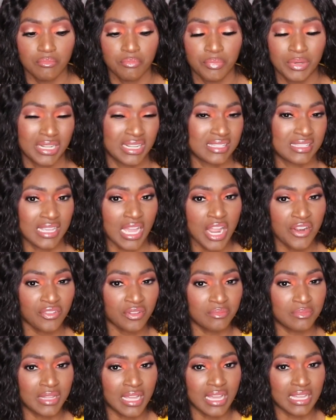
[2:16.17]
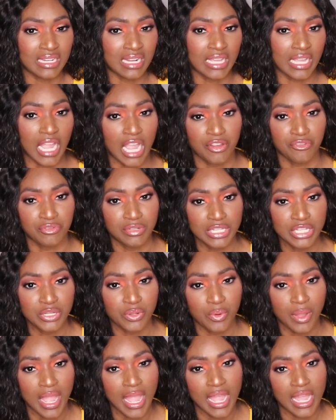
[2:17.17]
But aside from that, like I really
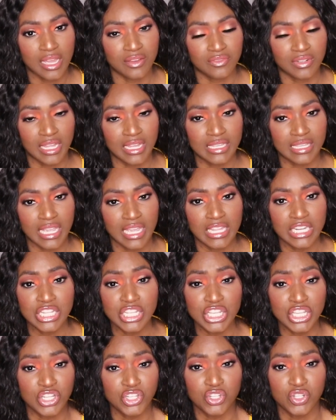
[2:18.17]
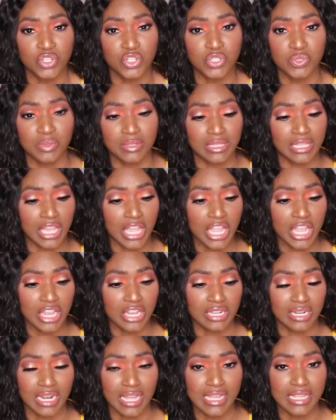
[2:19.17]
don't have like any issues with the
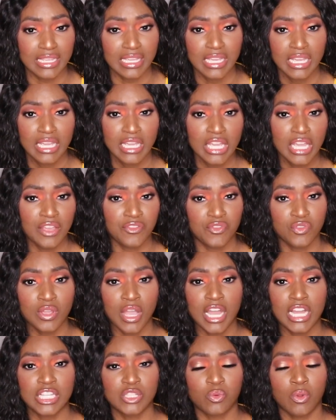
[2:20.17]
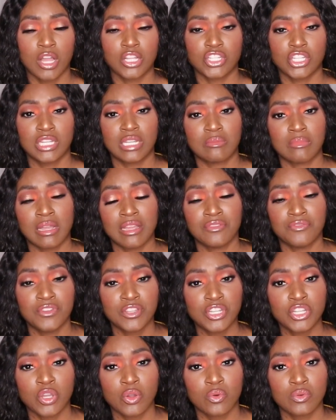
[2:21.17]
hair. Like if you guys watch any of my
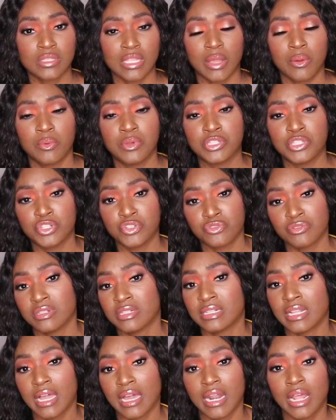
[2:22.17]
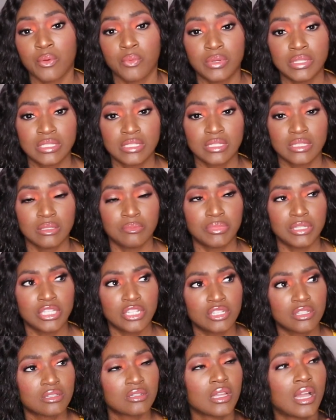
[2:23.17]
videos, I was in Trinidad, I went to the
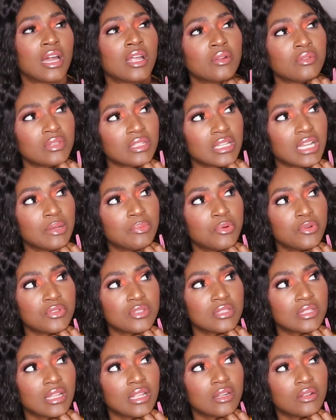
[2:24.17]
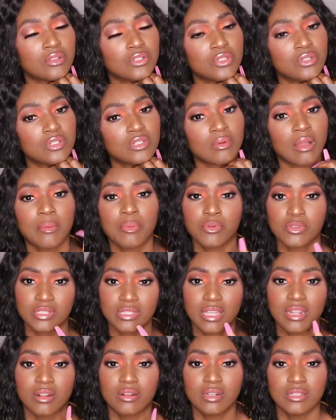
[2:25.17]
beach. I don't think I posted that on YouTube. I posted
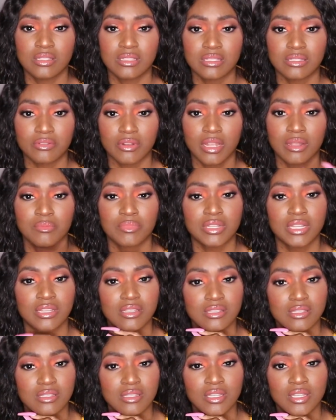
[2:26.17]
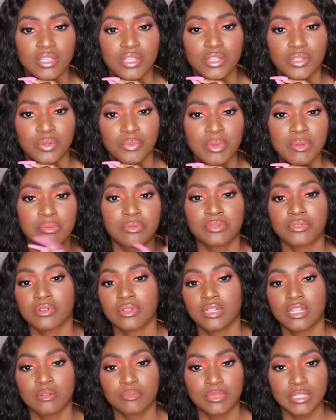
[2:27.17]
that on Instagram because, you know, people were
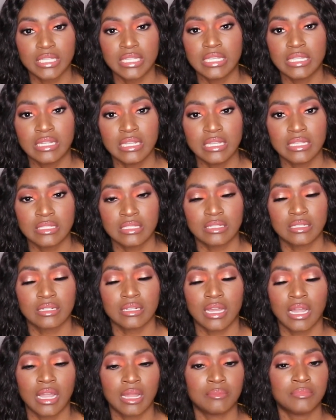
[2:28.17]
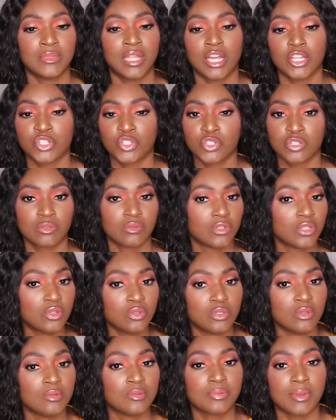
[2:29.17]
in their bikinis and I'm not sure what
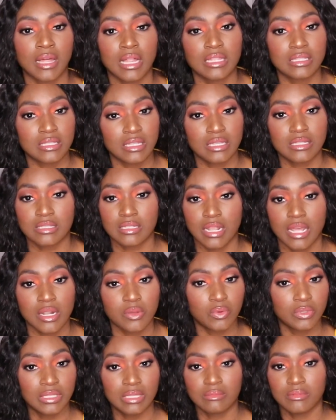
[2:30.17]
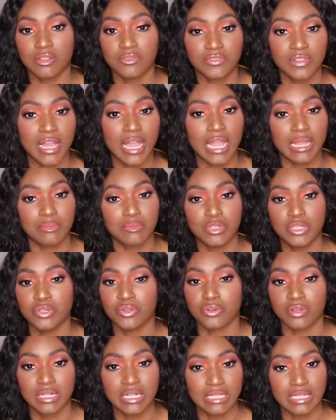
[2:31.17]
YouTube's policy is and I didn't want them to flag me
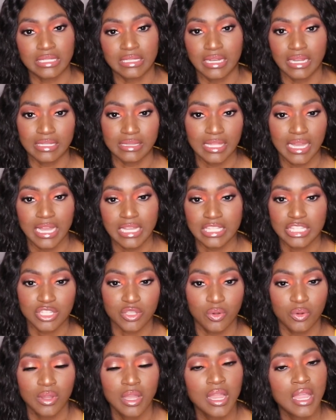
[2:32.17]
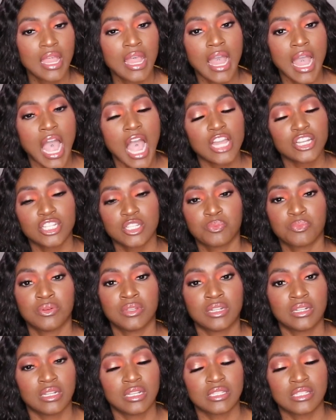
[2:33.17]
or anything like that. So I just
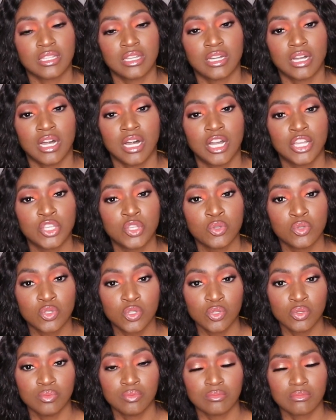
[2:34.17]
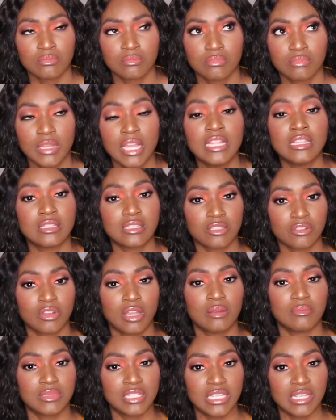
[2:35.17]
put it as a
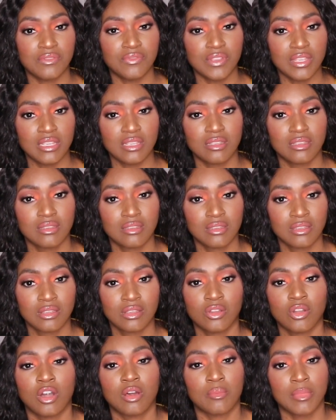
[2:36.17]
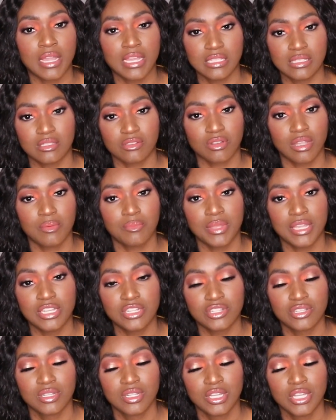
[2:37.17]
Instagram TV on my Instagram
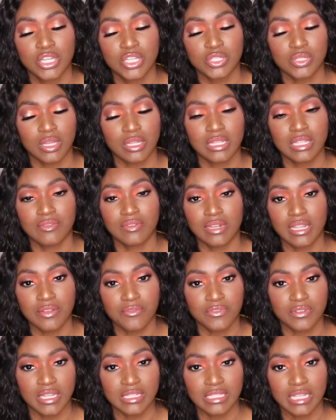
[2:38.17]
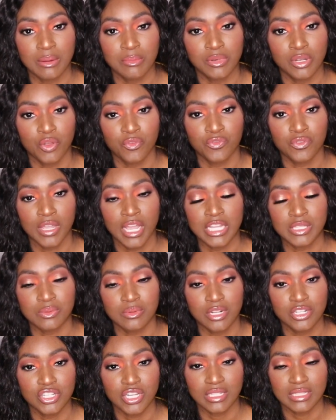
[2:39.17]
page. So I'll leave a link for that down below if you guys
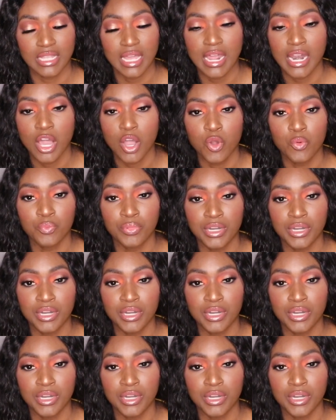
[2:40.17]
want to check that out.